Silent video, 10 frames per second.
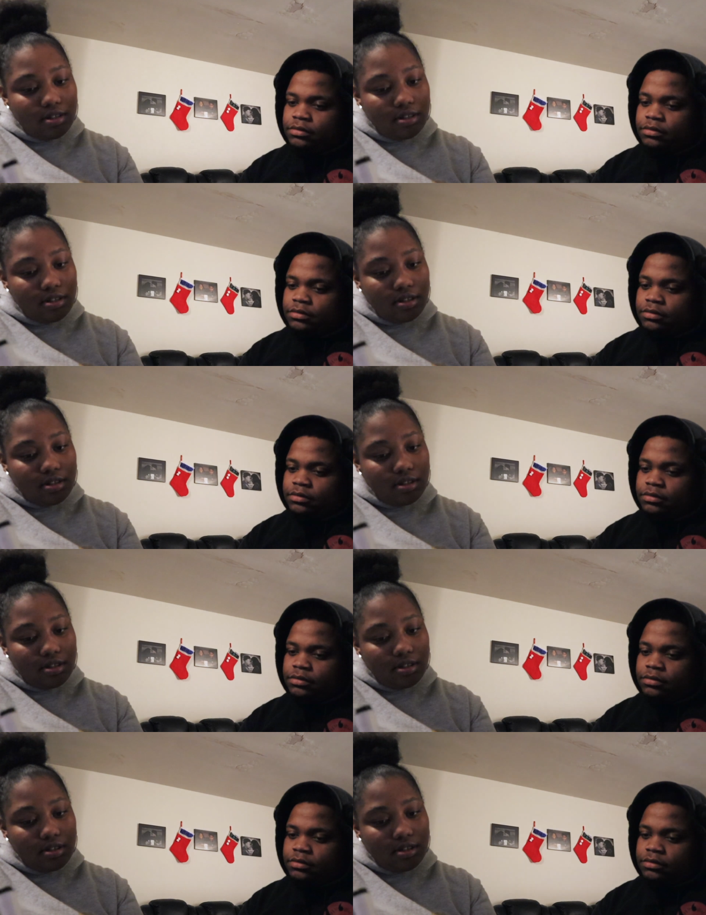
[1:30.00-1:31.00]

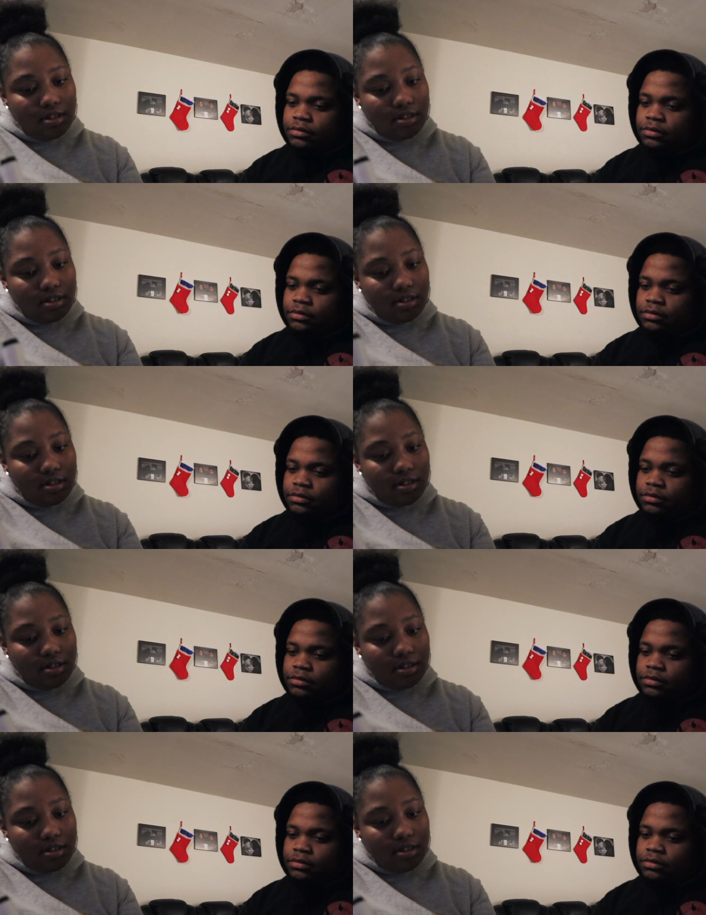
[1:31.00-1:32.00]

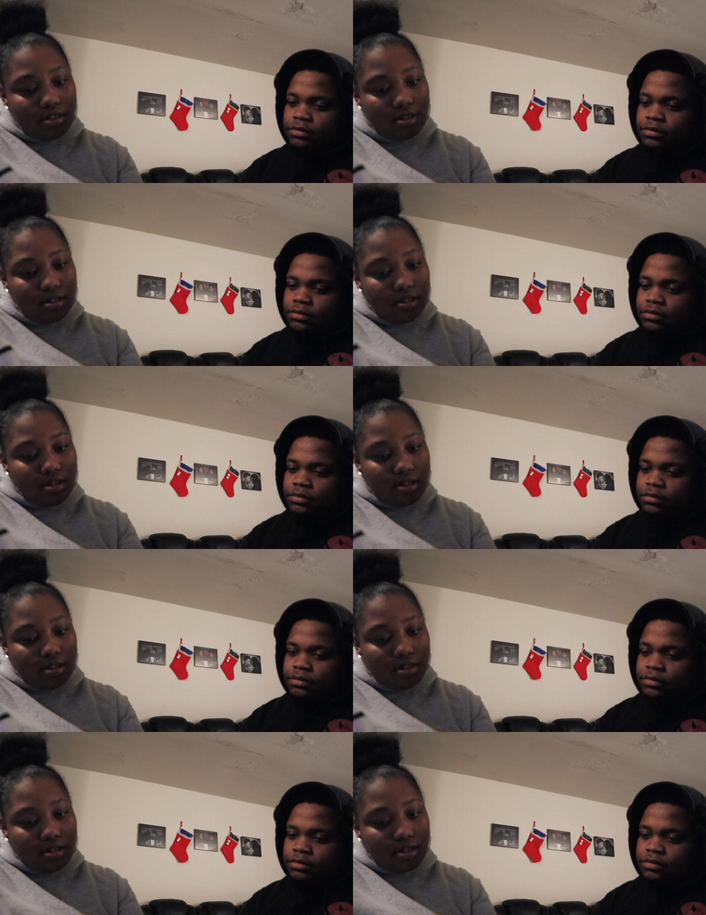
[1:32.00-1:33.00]

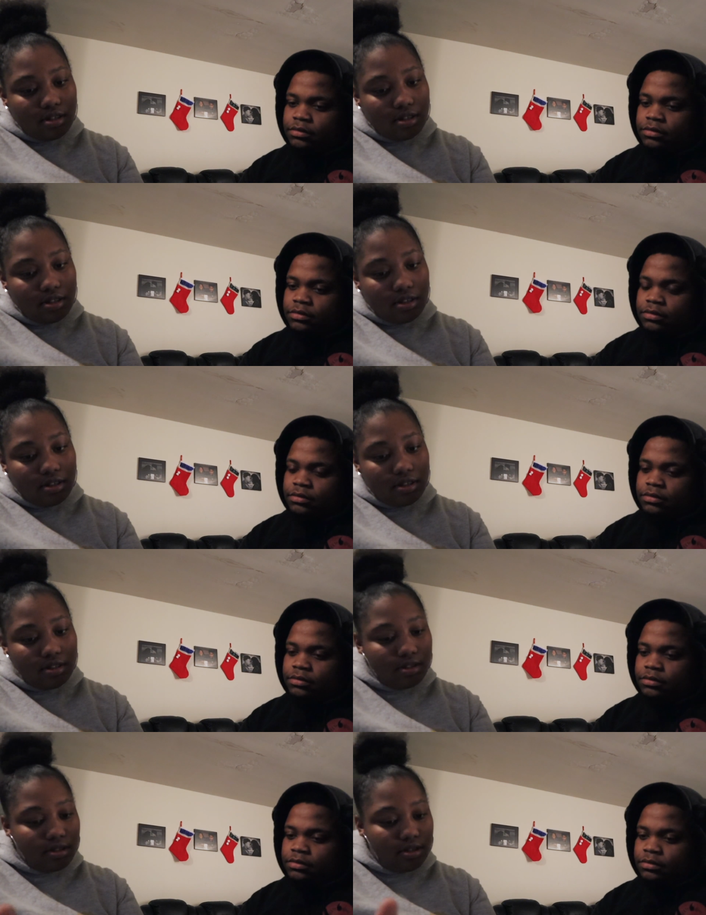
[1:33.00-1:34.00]

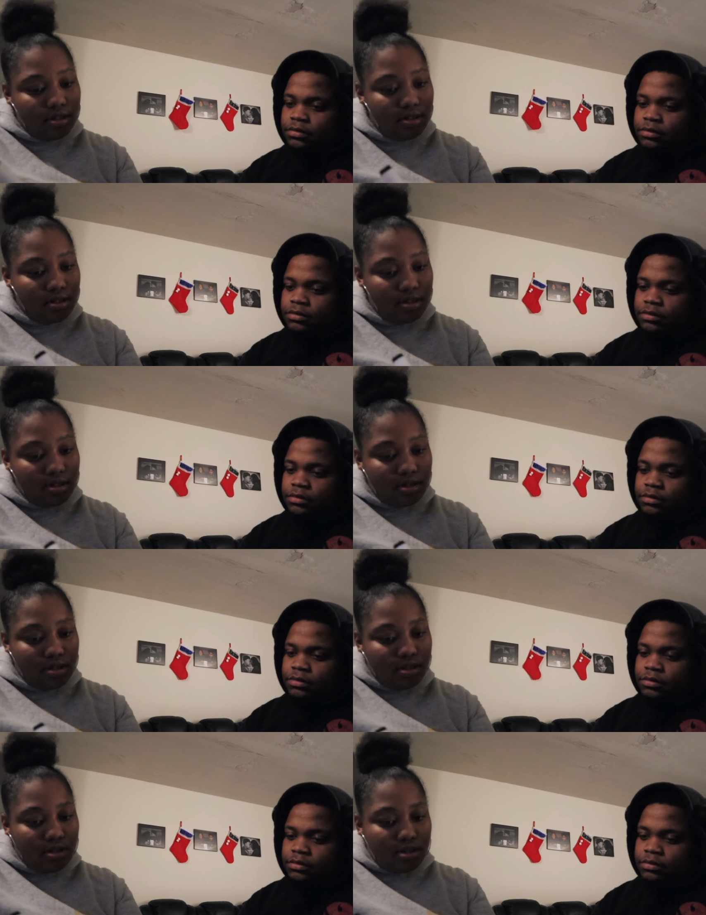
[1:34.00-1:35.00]

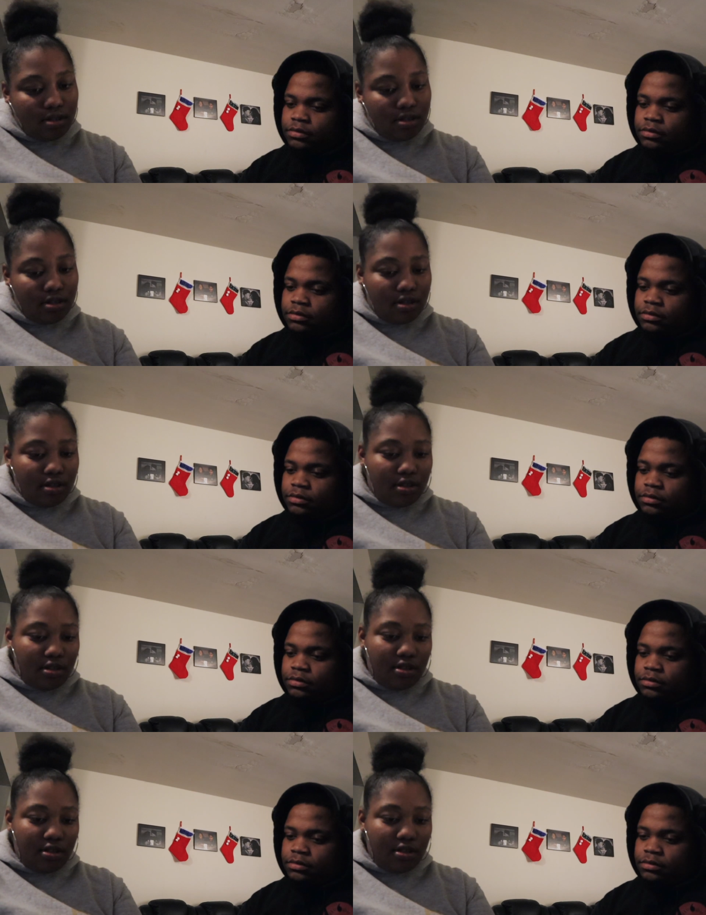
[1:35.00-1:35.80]
(silence)